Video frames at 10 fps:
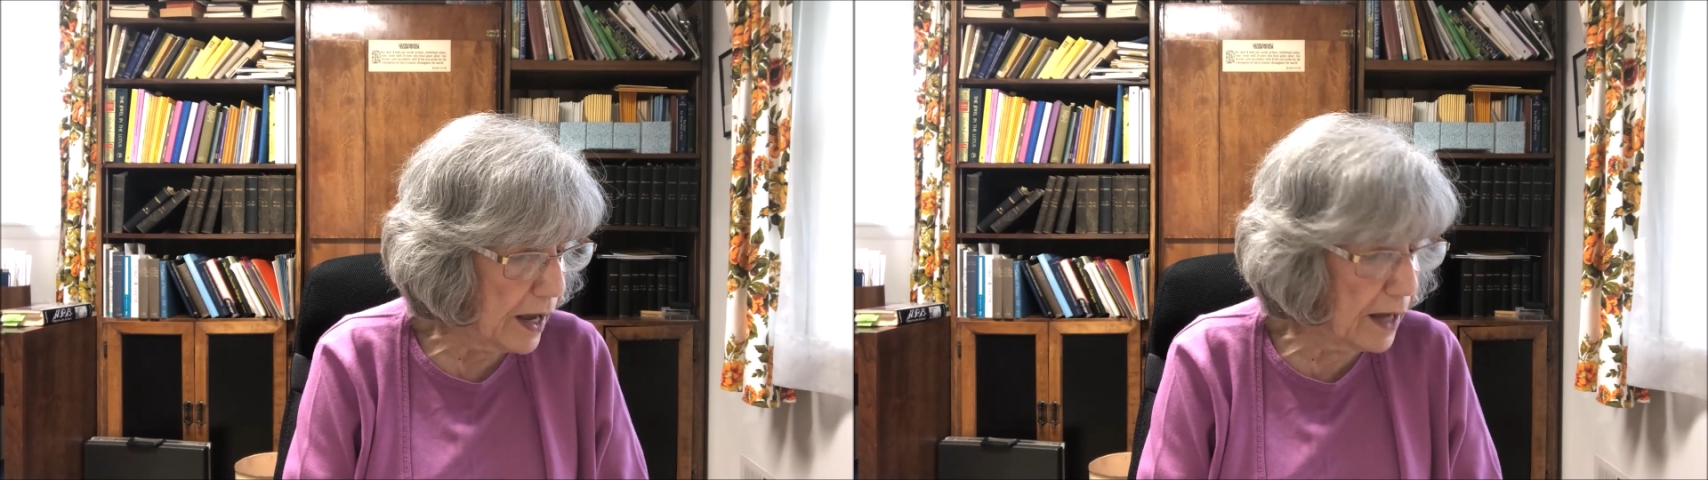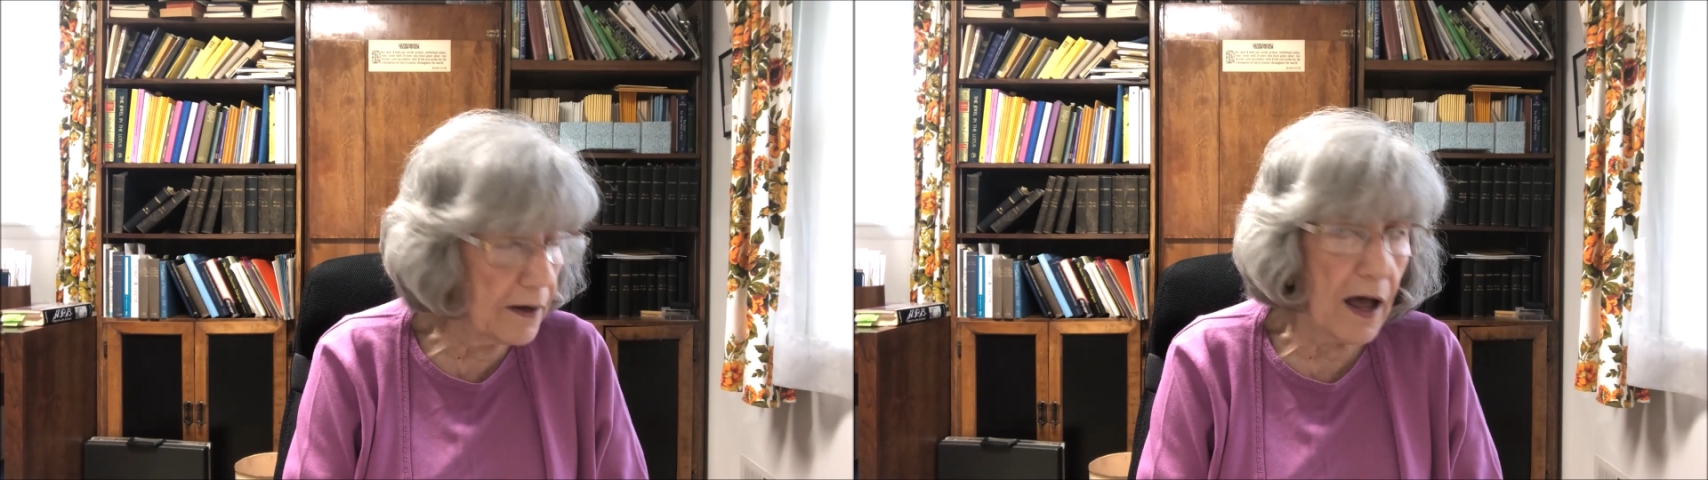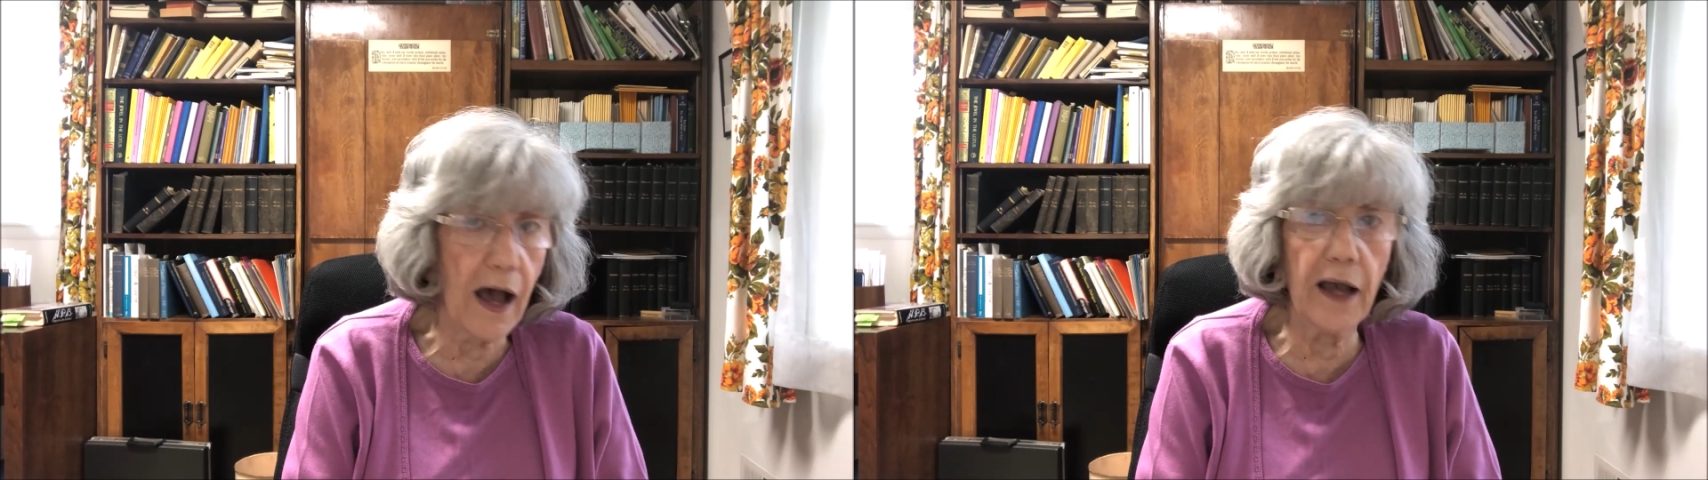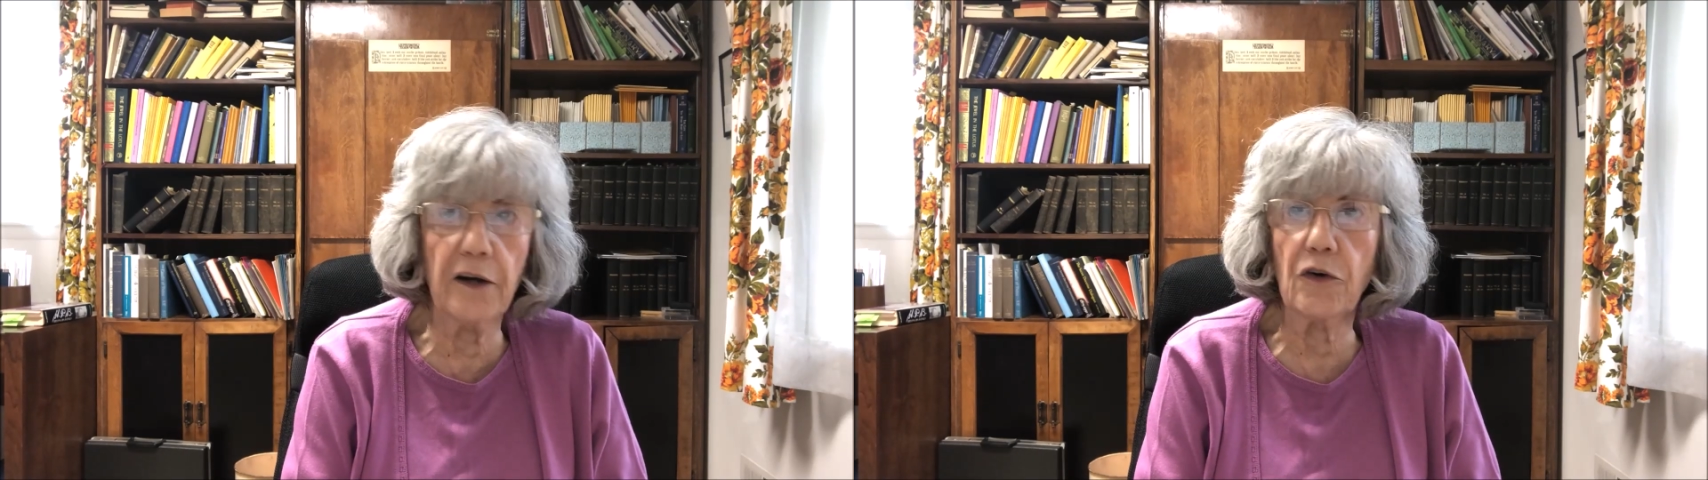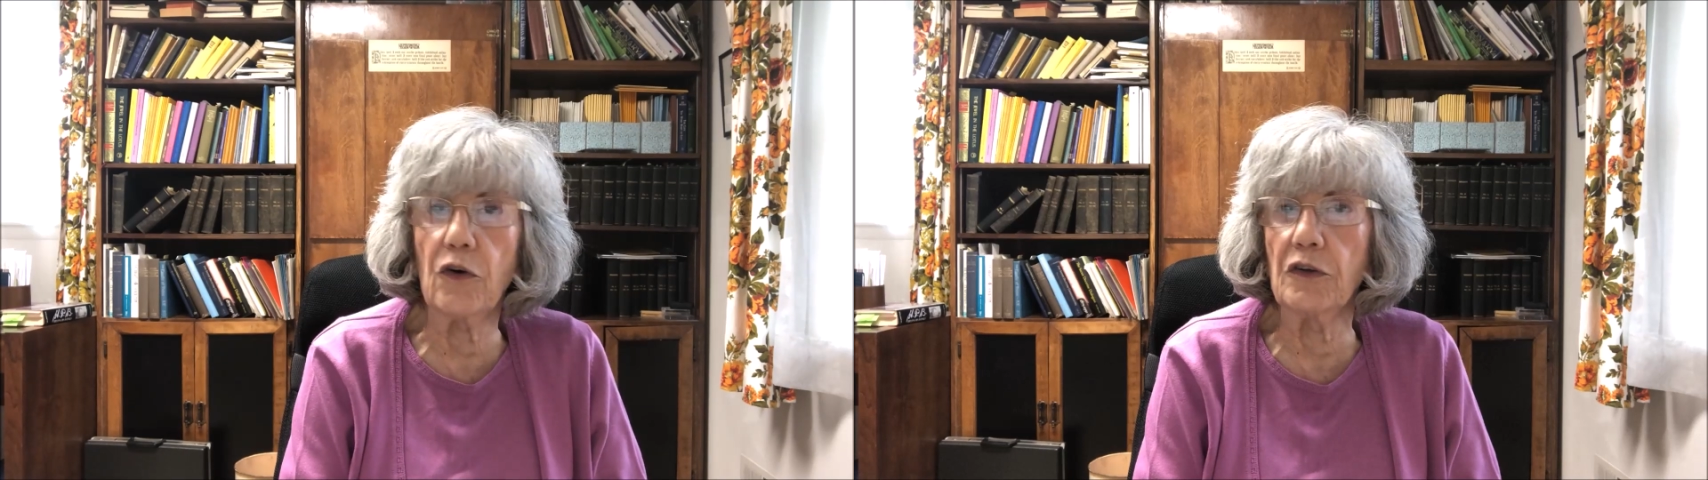and
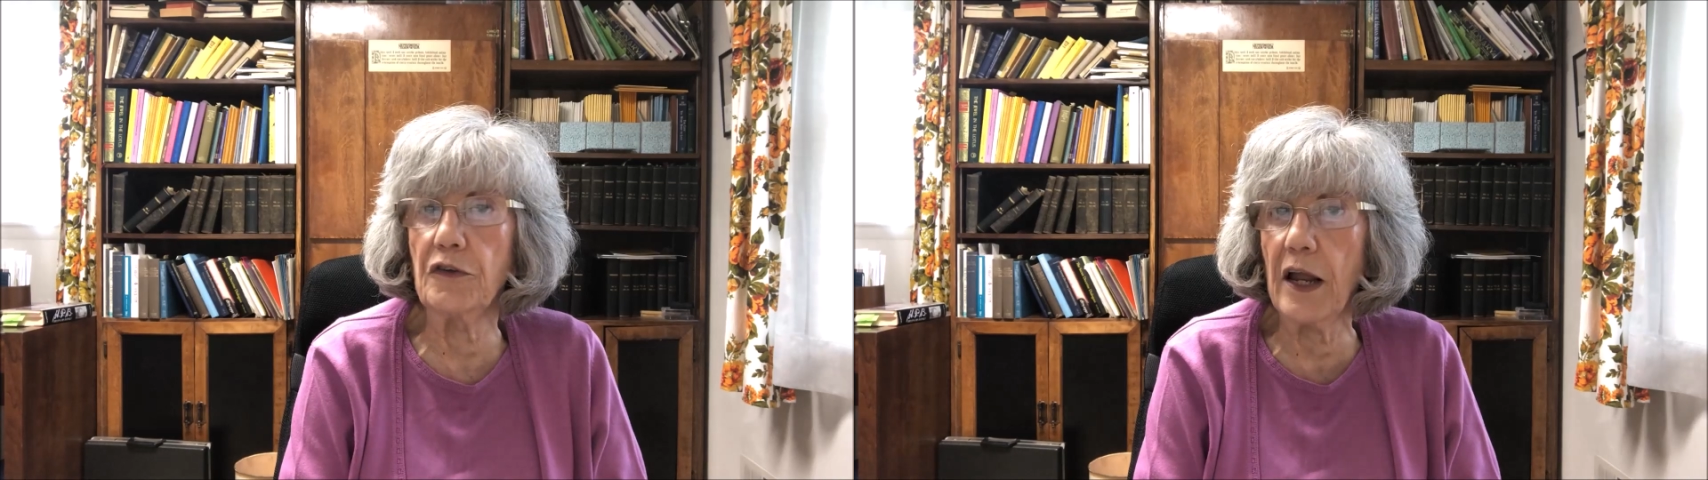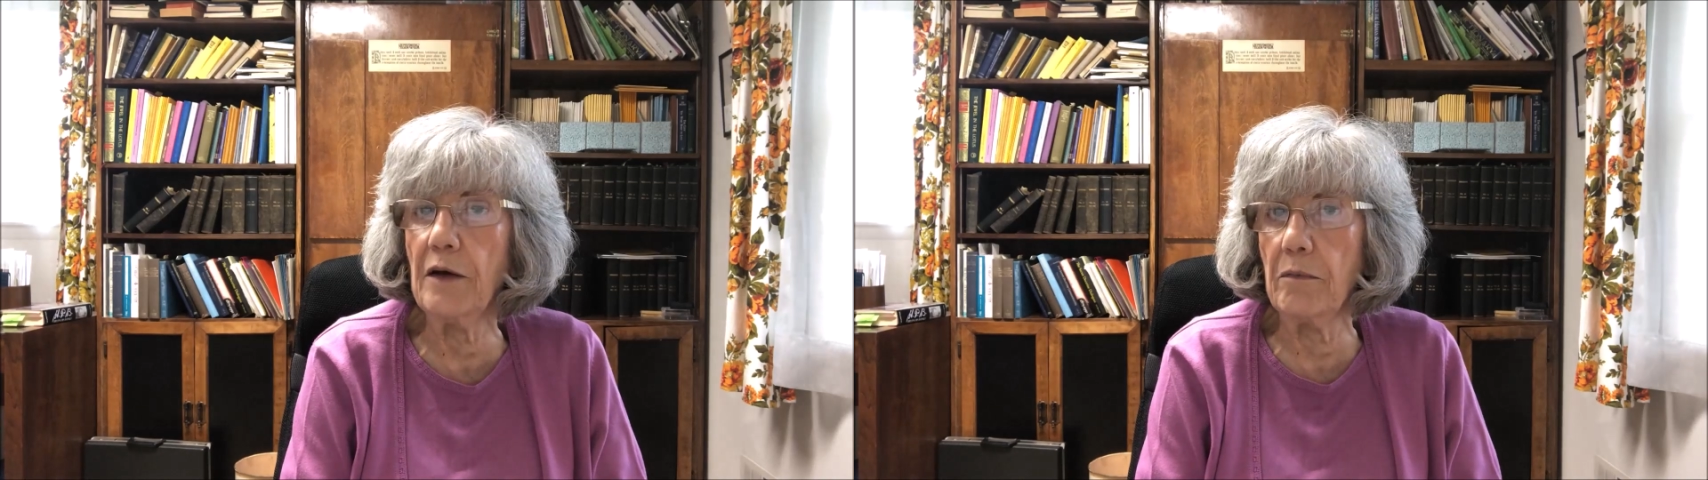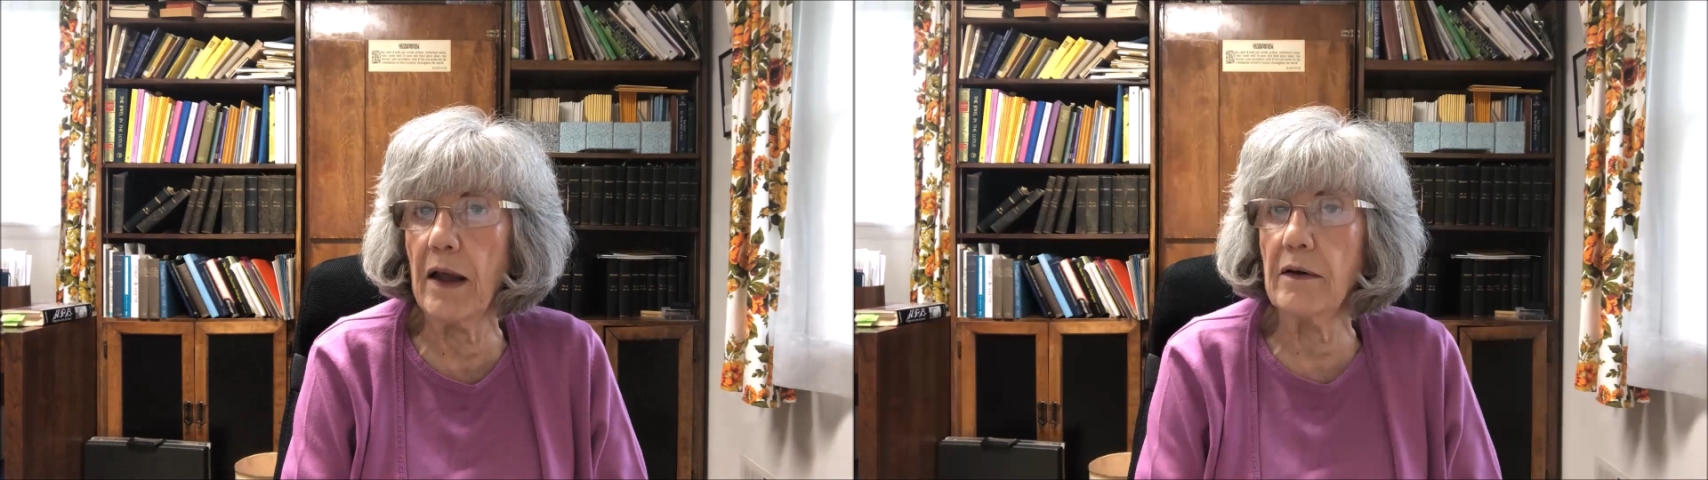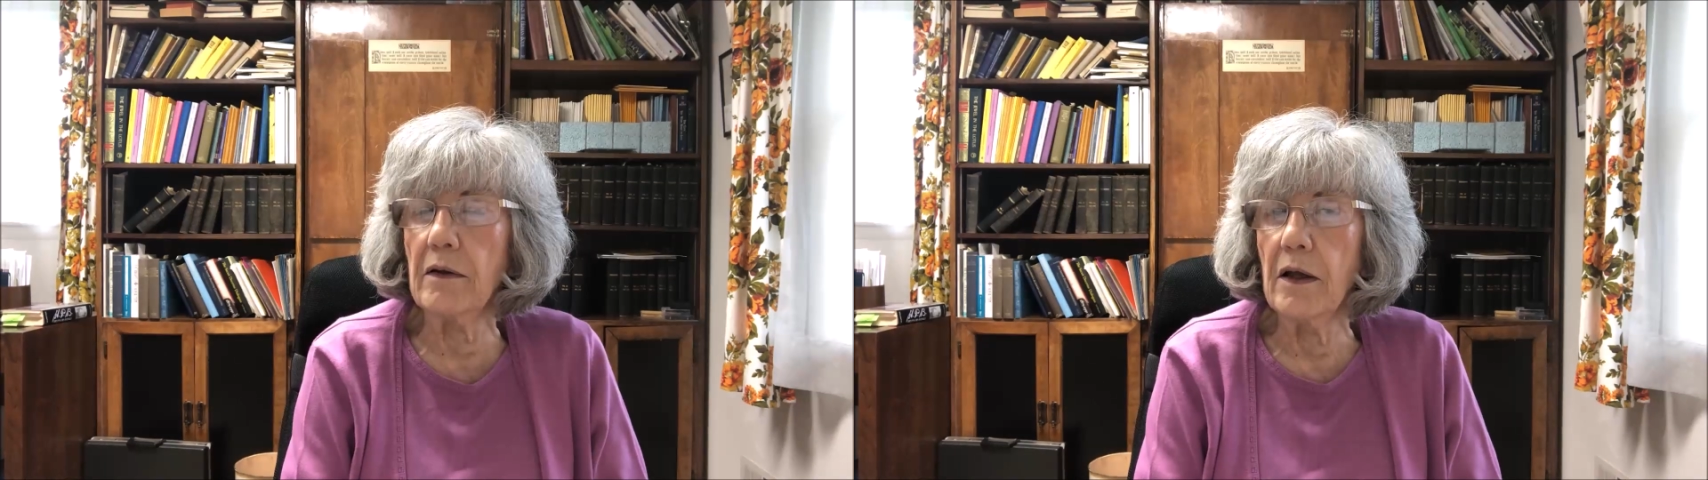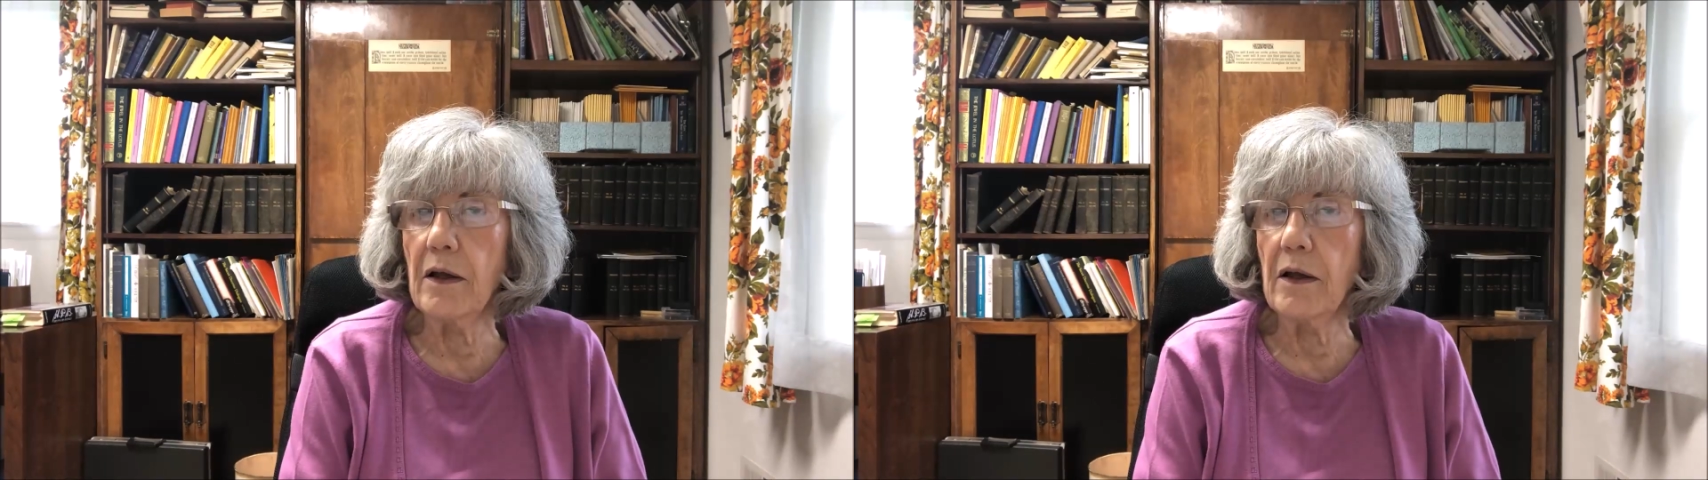higher contentment